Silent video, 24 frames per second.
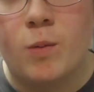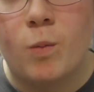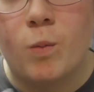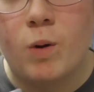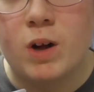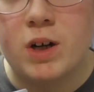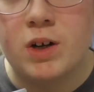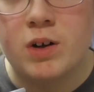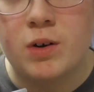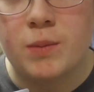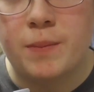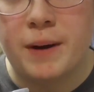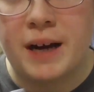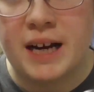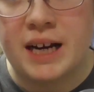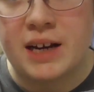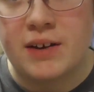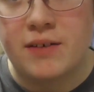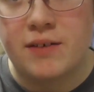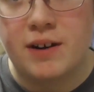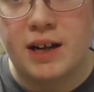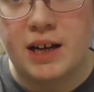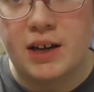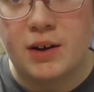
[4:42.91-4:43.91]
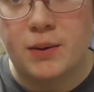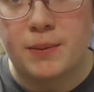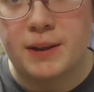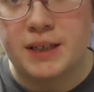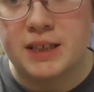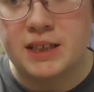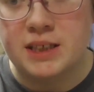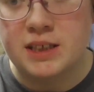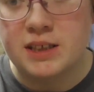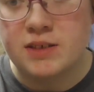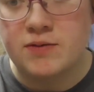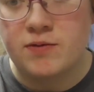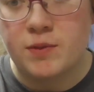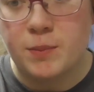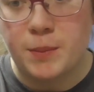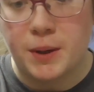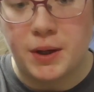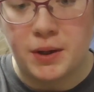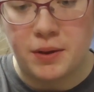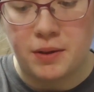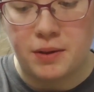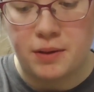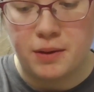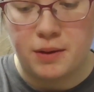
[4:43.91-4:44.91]
One whole packet of Lego pieces for
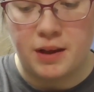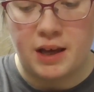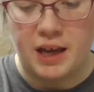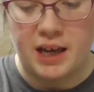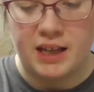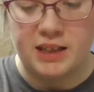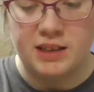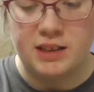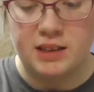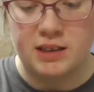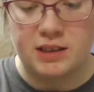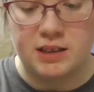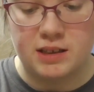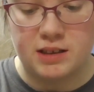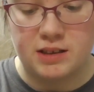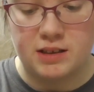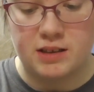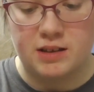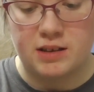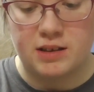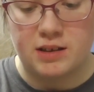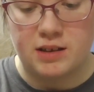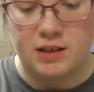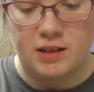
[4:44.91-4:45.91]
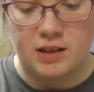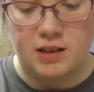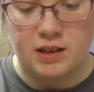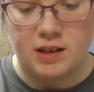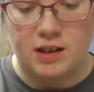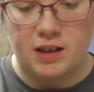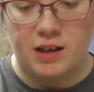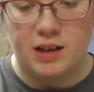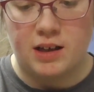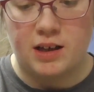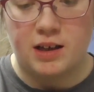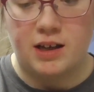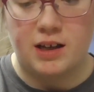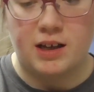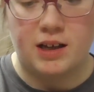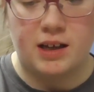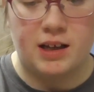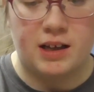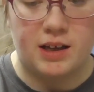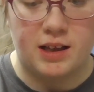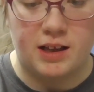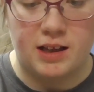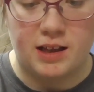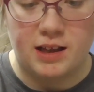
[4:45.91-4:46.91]
both heads.
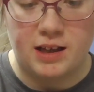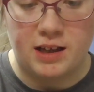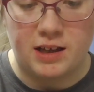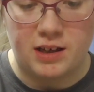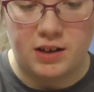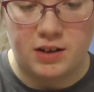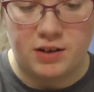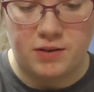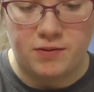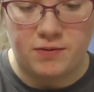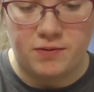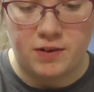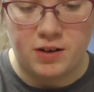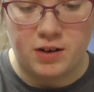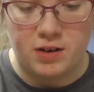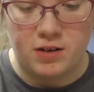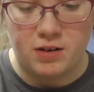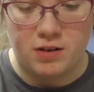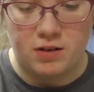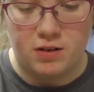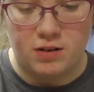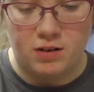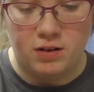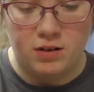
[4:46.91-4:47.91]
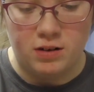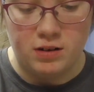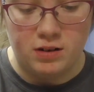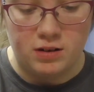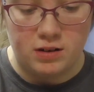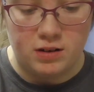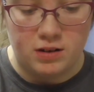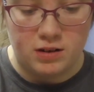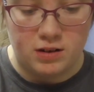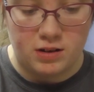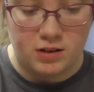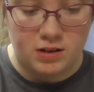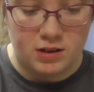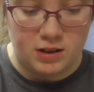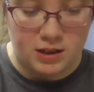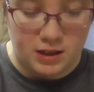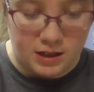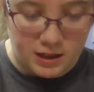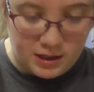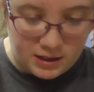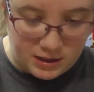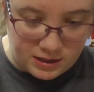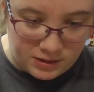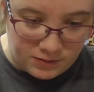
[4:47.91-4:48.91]
And then you've got,
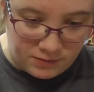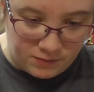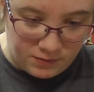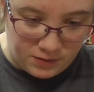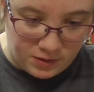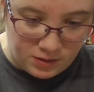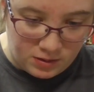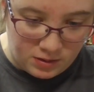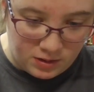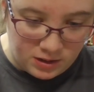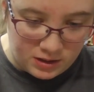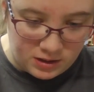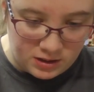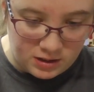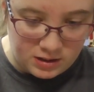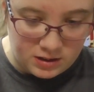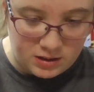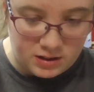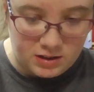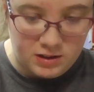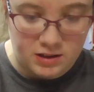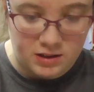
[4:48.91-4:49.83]
let's unfold this.